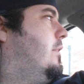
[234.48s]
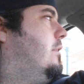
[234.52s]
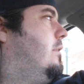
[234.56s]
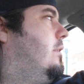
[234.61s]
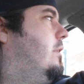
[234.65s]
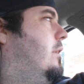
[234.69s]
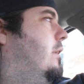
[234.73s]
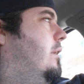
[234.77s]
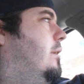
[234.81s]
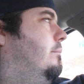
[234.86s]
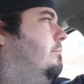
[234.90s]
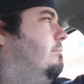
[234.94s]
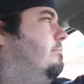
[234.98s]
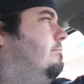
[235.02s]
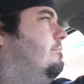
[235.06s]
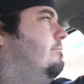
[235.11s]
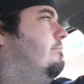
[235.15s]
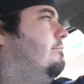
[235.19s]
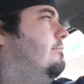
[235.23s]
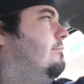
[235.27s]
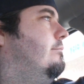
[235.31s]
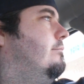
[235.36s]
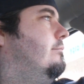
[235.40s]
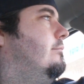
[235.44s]
um,
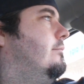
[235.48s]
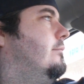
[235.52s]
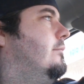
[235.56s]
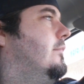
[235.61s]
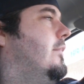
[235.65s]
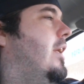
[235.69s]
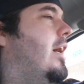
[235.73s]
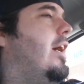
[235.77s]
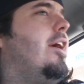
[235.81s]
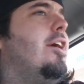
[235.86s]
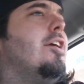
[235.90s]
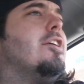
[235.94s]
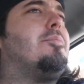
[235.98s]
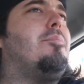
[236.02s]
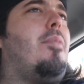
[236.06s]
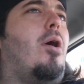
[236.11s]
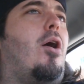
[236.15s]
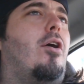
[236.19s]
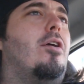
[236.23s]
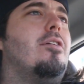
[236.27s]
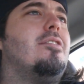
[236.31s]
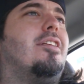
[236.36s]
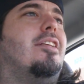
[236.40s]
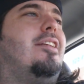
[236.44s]
there's
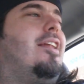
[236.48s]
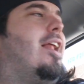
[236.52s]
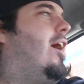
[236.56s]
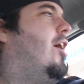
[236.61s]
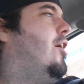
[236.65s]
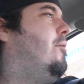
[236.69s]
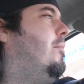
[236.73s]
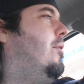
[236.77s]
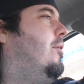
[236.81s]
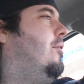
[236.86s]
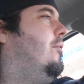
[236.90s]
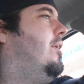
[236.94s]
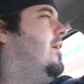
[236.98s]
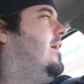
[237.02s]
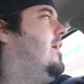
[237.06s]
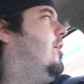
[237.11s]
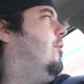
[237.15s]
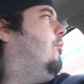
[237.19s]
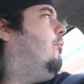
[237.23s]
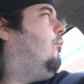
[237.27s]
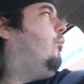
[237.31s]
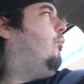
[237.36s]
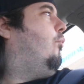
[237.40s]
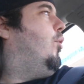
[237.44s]
Barnes and Noble.
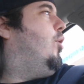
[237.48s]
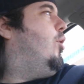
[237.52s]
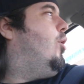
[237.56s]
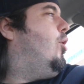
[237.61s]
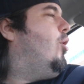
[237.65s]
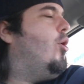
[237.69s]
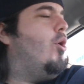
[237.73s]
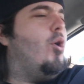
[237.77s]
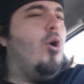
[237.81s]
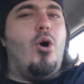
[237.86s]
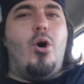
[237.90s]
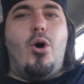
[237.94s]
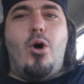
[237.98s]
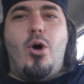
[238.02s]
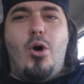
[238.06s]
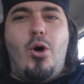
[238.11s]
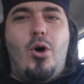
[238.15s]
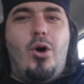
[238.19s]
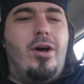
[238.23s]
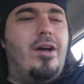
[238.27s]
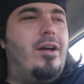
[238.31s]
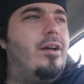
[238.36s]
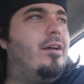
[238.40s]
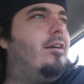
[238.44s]
Woo!
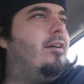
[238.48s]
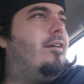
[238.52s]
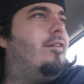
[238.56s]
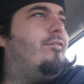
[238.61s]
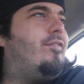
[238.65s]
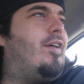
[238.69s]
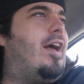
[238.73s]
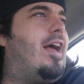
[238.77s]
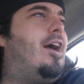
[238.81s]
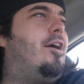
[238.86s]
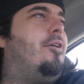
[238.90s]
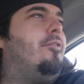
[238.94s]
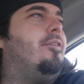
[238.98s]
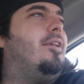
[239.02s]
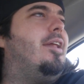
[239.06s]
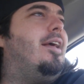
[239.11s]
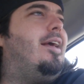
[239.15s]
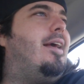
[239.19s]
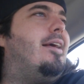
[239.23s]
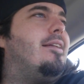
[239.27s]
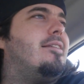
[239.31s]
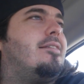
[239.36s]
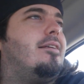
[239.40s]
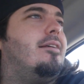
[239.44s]
Found
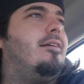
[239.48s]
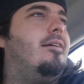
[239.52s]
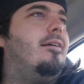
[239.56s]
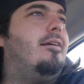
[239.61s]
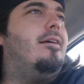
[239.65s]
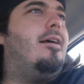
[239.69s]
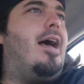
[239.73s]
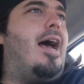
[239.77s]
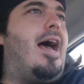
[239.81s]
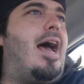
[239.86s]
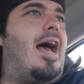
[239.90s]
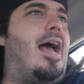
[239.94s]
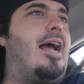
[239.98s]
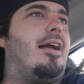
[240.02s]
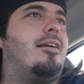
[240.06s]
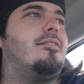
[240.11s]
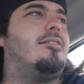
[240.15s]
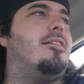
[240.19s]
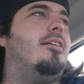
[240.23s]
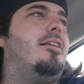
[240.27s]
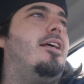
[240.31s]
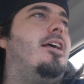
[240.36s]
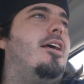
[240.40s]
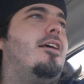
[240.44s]
it.
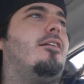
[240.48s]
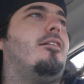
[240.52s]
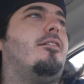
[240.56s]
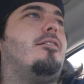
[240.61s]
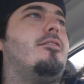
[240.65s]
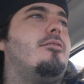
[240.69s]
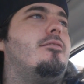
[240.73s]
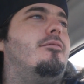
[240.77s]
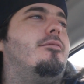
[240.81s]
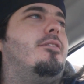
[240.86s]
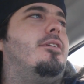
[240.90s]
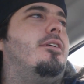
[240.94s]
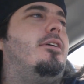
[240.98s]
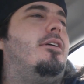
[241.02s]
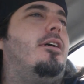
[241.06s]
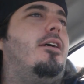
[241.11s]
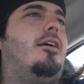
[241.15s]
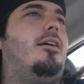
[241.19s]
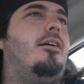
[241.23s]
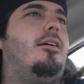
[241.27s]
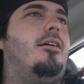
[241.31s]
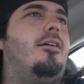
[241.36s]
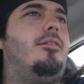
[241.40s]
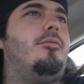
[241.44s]
Accidental
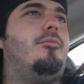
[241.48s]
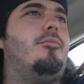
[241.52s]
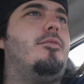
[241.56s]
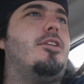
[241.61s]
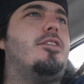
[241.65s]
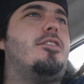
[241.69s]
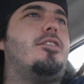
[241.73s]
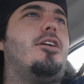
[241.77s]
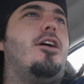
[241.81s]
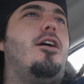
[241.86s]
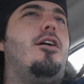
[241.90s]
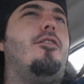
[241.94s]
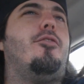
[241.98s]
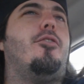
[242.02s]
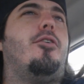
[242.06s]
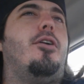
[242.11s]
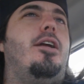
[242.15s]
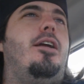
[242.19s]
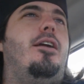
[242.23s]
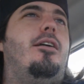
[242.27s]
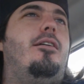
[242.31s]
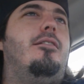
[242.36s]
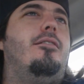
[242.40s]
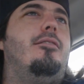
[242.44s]
uh,
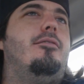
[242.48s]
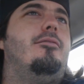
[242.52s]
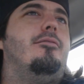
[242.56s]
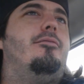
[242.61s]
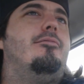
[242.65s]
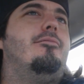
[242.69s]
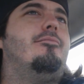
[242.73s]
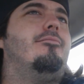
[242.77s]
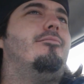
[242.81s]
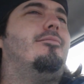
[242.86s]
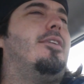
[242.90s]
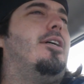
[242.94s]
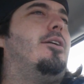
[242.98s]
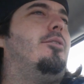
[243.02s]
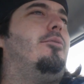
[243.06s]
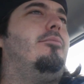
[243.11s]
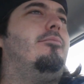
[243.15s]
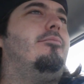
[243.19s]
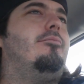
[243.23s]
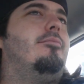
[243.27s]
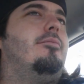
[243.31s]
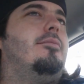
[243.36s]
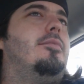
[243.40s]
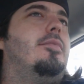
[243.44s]
discovery. Nope.
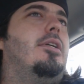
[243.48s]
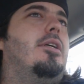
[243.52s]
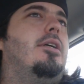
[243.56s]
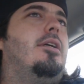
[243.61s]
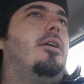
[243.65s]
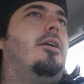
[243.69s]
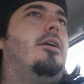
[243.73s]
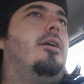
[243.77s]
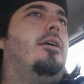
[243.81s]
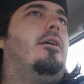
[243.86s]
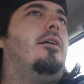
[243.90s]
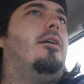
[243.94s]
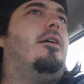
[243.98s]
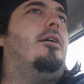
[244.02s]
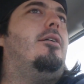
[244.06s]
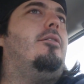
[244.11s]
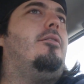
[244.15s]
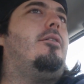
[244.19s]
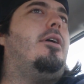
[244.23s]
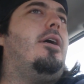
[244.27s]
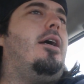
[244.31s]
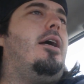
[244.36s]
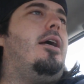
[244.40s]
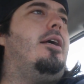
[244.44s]

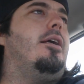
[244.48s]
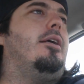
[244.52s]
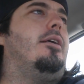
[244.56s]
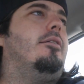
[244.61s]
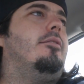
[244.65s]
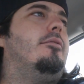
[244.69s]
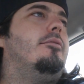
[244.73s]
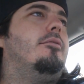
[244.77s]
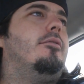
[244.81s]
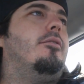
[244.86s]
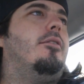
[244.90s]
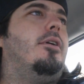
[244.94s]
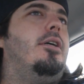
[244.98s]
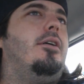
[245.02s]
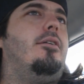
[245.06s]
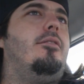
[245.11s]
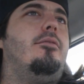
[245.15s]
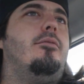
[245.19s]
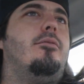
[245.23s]
Okay. Well,